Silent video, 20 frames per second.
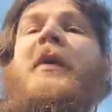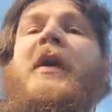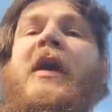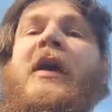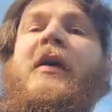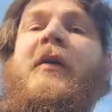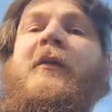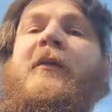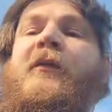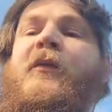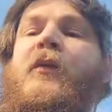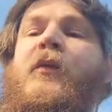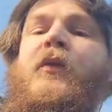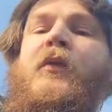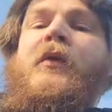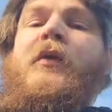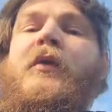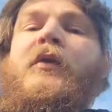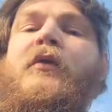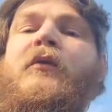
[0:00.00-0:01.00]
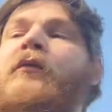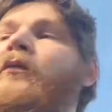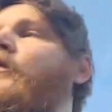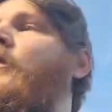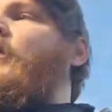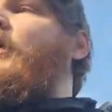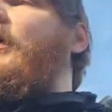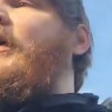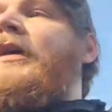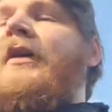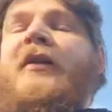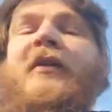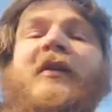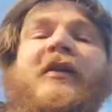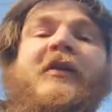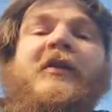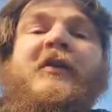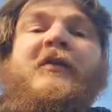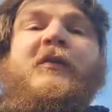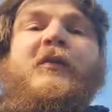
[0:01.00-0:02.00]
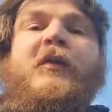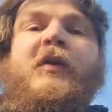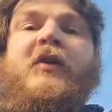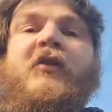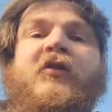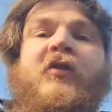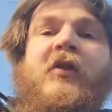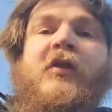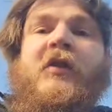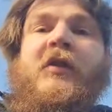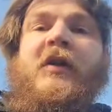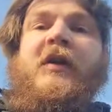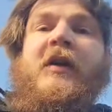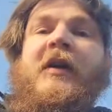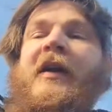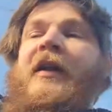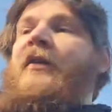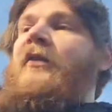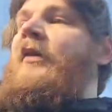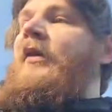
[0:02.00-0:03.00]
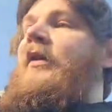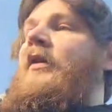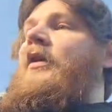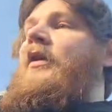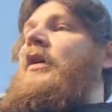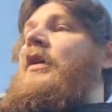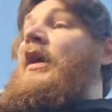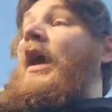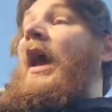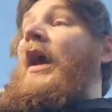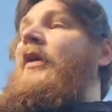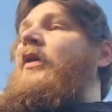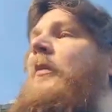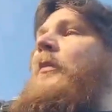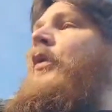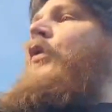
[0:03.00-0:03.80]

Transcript: meet up for the ride. And I just thought I'd show you guys how the